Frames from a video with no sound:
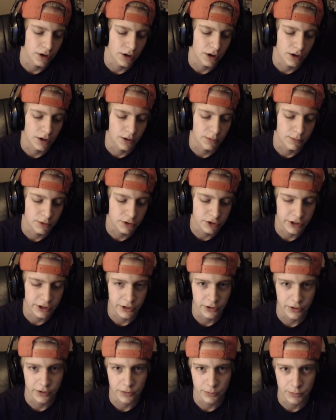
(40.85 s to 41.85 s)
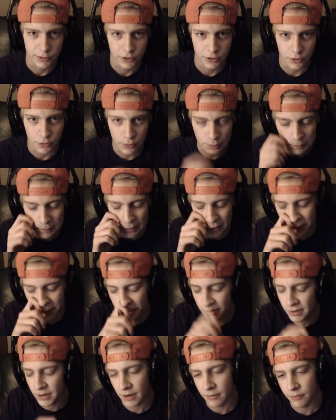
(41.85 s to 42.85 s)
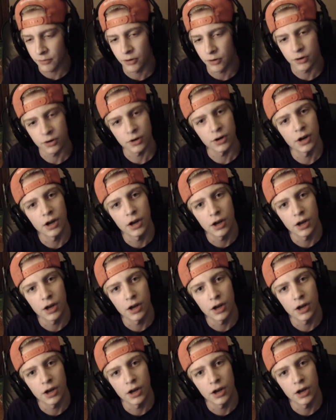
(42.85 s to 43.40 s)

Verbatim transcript: Um, my channel has been doing better than ever.